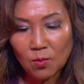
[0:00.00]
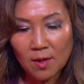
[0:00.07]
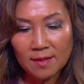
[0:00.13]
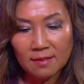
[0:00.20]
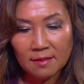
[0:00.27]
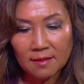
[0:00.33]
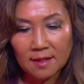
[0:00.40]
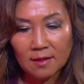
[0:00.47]

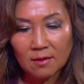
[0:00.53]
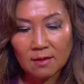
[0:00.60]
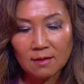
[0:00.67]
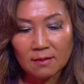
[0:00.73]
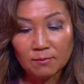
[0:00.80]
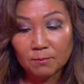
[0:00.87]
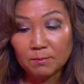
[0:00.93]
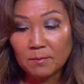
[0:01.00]
one thing,
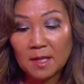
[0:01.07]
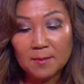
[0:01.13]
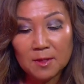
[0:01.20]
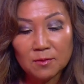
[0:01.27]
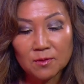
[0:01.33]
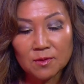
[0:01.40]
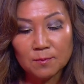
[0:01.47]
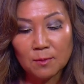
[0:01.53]
or maybe
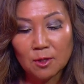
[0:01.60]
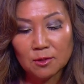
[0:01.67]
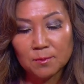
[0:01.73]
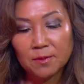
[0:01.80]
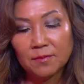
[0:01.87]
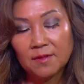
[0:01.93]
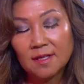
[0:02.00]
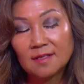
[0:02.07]
there's
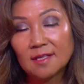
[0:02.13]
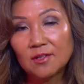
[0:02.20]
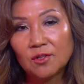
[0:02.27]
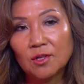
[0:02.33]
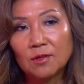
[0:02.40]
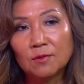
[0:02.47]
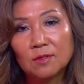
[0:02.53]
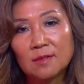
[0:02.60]
multiple things that
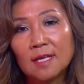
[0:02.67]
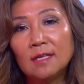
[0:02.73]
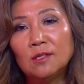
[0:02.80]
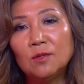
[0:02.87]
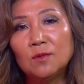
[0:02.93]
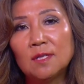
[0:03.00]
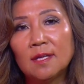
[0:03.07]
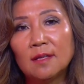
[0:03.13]
you
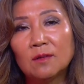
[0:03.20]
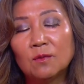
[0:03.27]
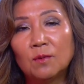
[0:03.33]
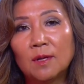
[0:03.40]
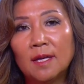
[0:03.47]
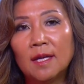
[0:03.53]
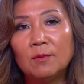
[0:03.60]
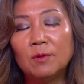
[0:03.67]
take
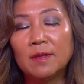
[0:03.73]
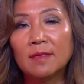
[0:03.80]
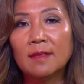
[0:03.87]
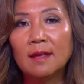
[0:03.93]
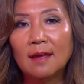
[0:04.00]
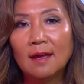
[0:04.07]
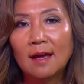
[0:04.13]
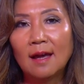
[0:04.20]
away with?
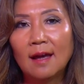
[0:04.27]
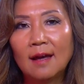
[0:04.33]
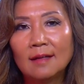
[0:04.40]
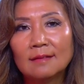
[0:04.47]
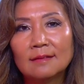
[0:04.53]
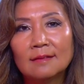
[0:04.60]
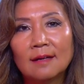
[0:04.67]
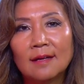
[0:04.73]

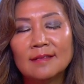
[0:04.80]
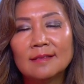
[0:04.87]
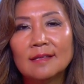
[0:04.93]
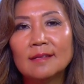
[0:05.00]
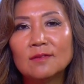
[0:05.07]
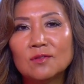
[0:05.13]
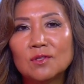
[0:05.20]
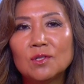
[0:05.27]
I
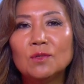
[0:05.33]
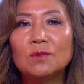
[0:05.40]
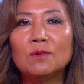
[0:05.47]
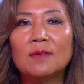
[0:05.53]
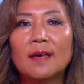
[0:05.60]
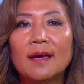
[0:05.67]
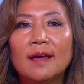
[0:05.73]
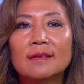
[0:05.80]
sense too
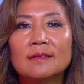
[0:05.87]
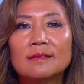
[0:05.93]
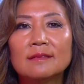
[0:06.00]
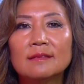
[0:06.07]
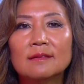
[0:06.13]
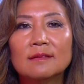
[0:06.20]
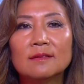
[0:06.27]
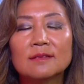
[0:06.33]
that
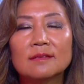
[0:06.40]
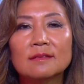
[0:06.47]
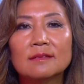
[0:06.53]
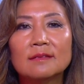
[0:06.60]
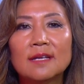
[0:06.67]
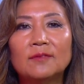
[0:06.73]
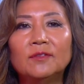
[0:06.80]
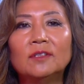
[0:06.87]
there's
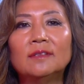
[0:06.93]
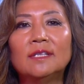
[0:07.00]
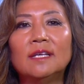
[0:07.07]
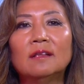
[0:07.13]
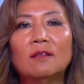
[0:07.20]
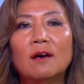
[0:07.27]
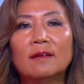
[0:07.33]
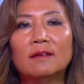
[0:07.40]
definitely
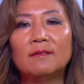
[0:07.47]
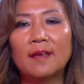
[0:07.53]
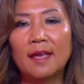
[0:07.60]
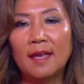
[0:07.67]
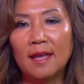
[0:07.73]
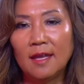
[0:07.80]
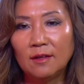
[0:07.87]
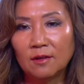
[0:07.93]
a lot of
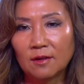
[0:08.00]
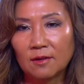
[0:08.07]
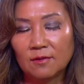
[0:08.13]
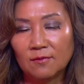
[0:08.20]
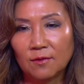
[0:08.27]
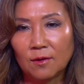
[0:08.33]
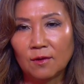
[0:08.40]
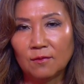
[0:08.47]
anger
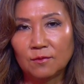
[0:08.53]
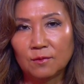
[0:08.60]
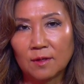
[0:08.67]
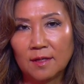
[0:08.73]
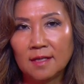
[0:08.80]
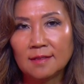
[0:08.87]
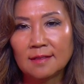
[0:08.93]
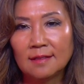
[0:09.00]
involved,
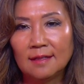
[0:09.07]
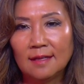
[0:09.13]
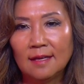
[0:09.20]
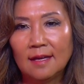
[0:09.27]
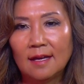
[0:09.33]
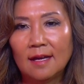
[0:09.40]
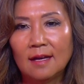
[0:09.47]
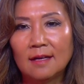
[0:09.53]
right?
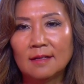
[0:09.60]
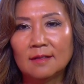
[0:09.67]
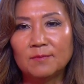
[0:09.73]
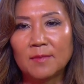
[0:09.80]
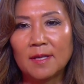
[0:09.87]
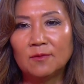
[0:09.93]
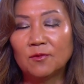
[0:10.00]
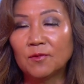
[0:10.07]

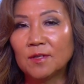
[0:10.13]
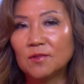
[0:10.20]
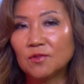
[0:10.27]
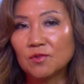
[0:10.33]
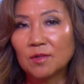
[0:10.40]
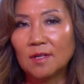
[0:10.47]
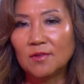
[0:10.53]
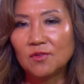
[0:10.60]
And
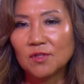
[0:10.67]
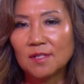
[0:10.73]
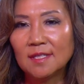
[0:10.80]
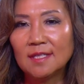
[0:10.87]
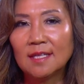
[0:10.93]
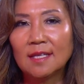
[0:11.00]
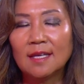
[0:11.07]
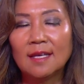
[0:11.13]

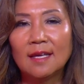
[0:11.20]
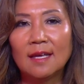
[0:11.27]
frustration.